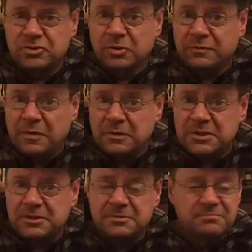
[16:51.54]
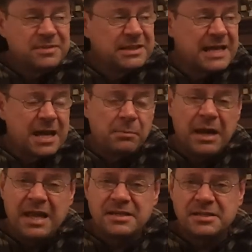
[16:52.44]
Chill filtered,
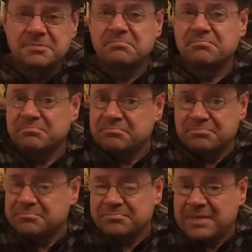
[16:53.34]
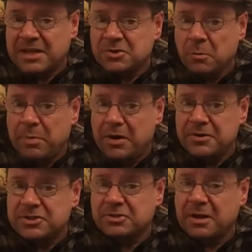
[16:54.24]
caramel added, that's all part
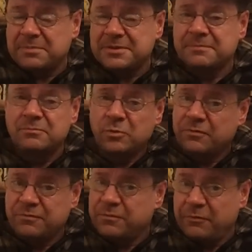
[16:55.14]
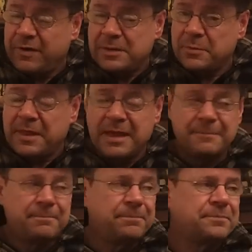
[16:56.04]
of the script, we're fine with
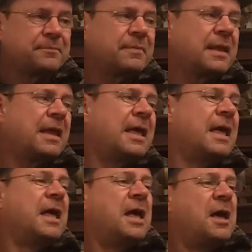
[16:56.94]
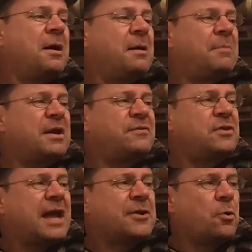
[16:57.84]
that. But
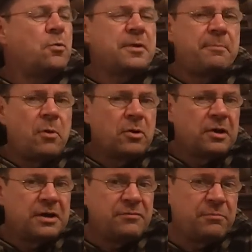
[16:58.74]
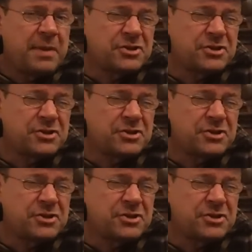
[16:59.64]
if you get an older bottle, or even